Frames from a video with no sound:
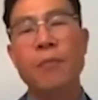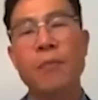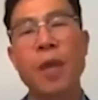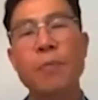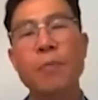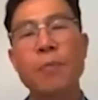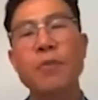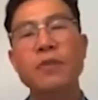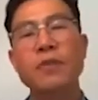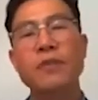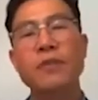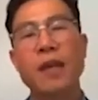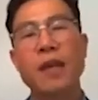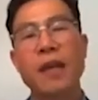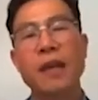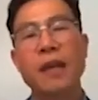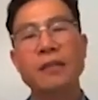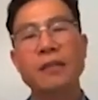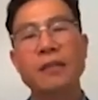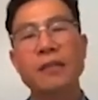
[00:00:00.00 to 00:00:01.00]
people
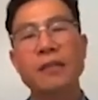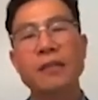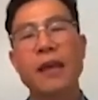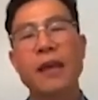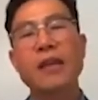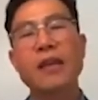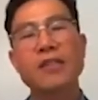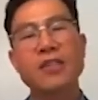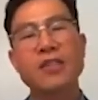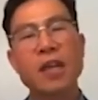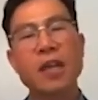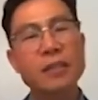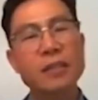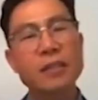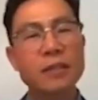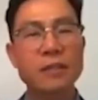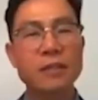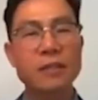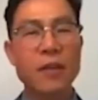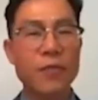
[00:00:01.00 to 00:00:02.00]
says, hey,
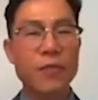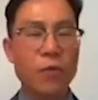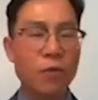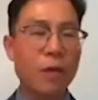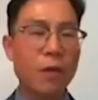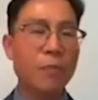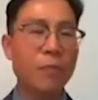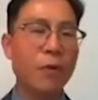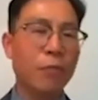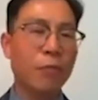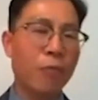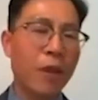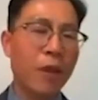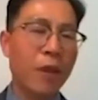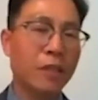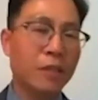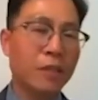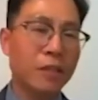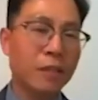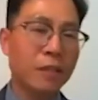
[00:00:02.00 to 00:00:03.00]
Jason, if you want to be
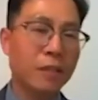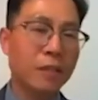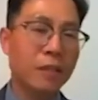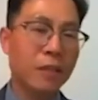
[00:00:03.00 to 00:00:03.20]
rich,